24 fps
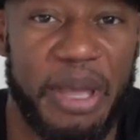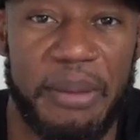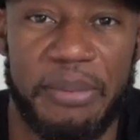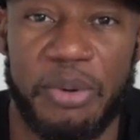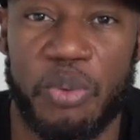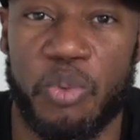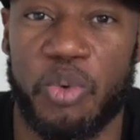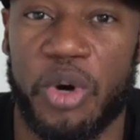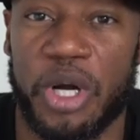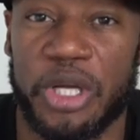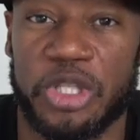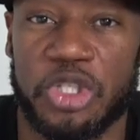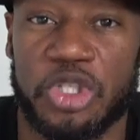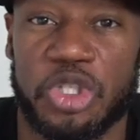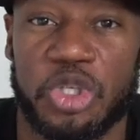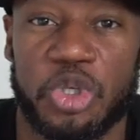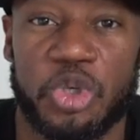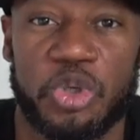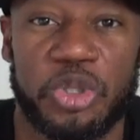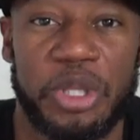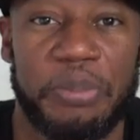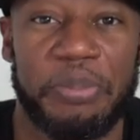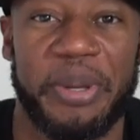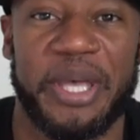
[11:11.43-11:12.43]
Maybe one,
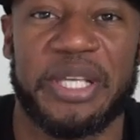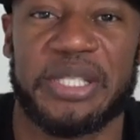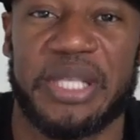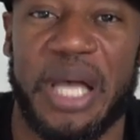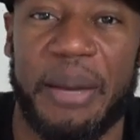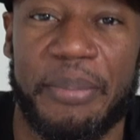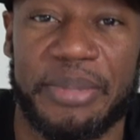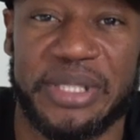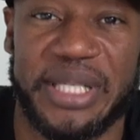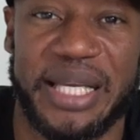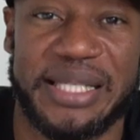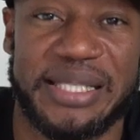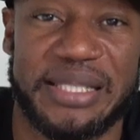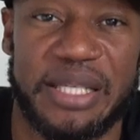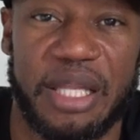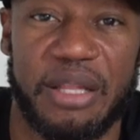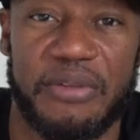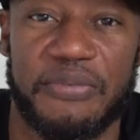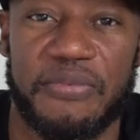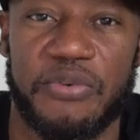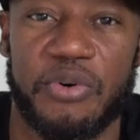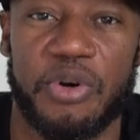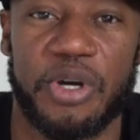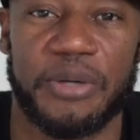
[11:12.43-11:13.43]
two, depends on how much I
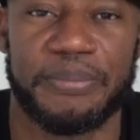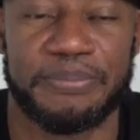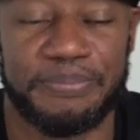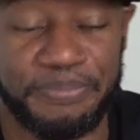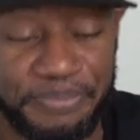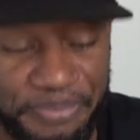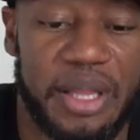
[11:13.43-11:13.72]
sell it for.